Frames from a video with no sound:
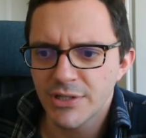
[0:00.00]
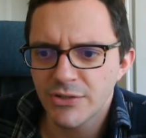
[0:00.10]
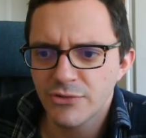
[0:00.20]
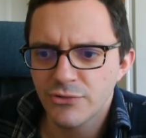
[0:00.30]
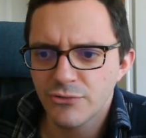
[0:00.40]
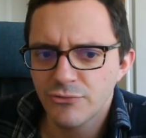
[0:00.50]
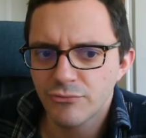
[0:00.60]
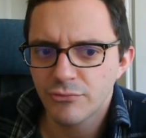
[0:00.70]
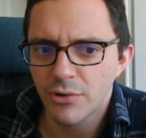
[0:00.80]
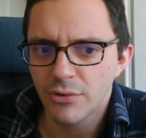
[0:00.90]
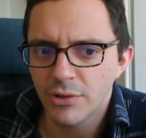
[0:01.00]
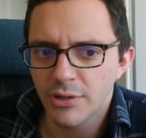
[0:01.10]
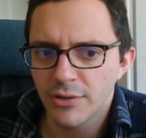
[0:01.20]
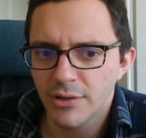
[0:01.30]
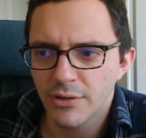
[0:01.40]
It's stronger
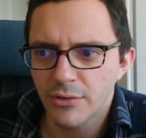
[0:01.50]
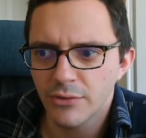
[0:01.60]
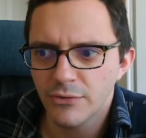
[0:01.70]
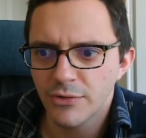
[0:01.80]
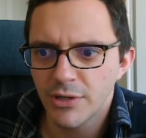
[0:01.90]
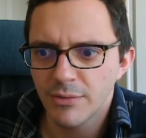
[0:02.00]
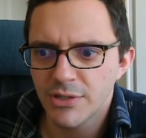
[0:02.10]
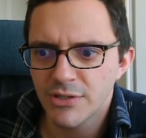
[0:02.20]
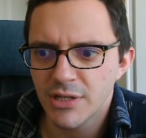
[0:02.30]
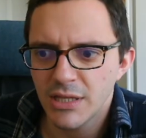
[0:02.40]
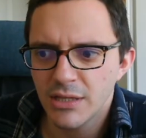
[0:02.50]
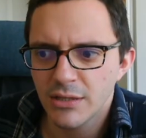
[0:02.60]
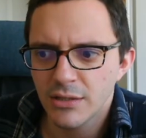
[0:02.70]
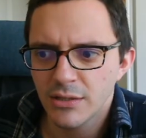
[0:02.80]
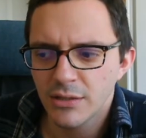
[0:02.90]
than continuity,
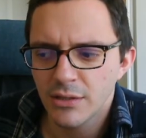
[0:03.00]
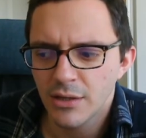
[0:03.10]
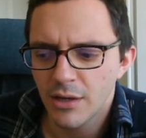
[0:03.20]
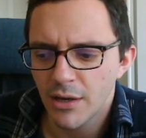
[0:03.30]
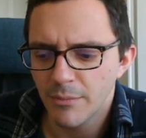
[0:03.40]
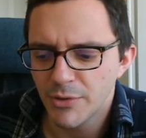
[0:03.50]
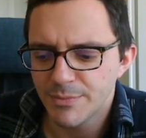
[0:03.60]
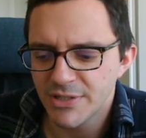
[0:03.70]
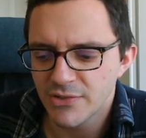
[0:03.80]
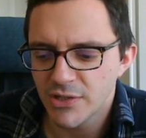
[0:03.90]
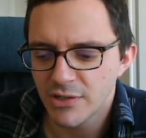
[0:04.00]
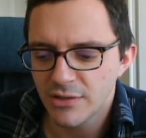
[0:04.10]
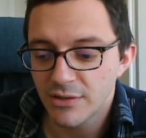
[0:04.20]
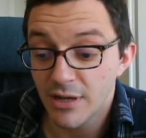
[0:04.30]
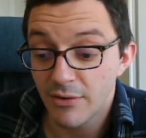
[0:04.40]
which means that
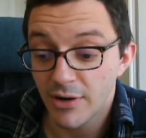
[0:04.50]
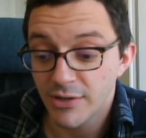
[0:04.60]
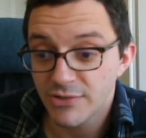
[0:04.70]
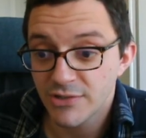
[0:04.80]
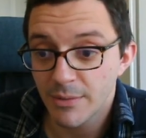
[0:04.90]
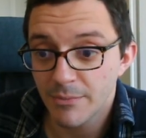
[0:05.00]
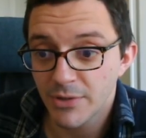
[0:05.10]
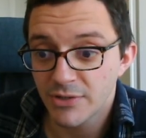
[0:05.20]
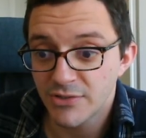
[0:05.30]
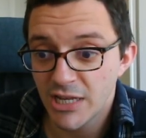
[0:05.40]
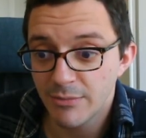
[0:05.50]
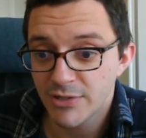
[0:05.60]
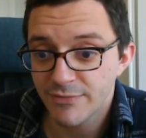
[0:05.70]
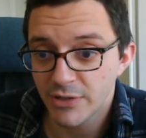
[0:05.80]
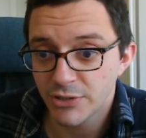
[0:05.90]
there are some continuous
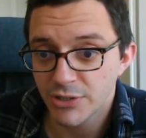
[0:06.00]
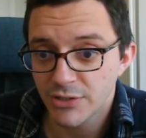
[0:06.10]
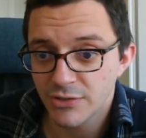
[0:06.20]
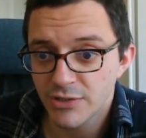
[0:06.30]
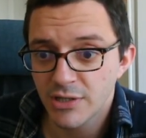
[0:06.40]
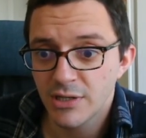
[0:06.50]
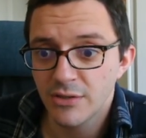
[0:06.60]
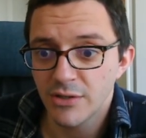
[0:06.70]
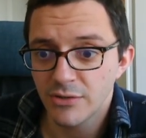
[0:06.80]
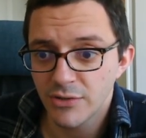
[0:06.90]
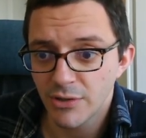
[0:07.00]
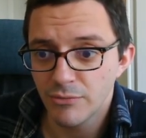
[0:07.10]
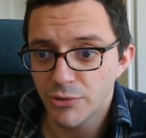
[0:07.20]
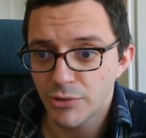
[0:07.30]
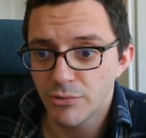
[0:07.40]
functions that
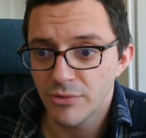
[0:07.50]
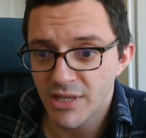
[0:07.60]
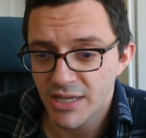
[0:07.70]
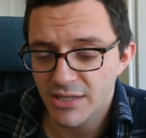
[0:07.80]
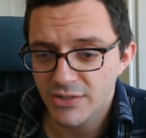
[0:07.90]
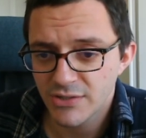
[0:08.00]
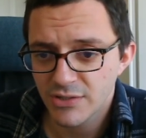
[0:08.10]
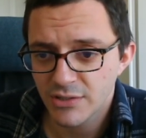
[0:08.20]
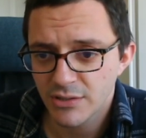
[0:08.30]
don't do this.